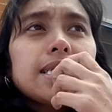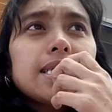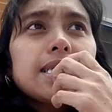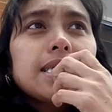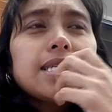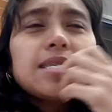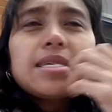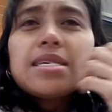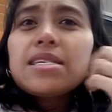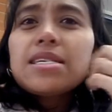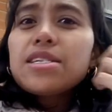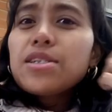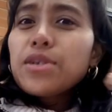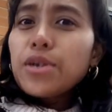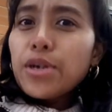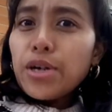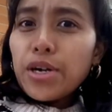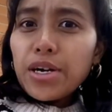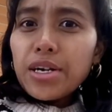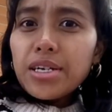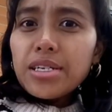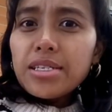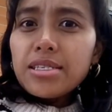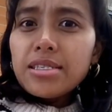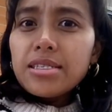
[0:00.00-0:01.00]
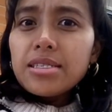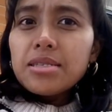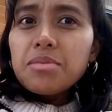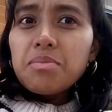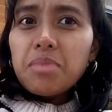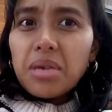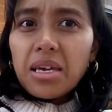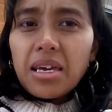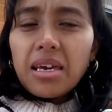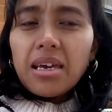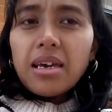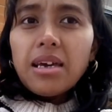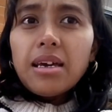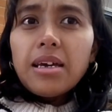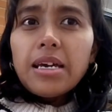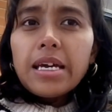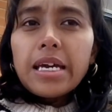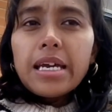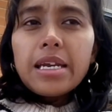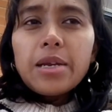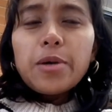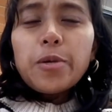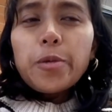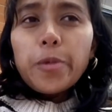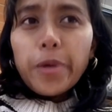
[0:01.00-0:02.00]
it hurts me
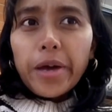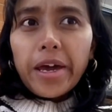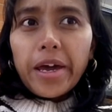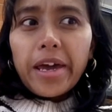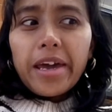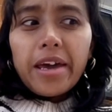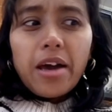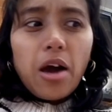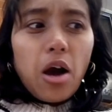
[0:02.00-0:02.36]
in a way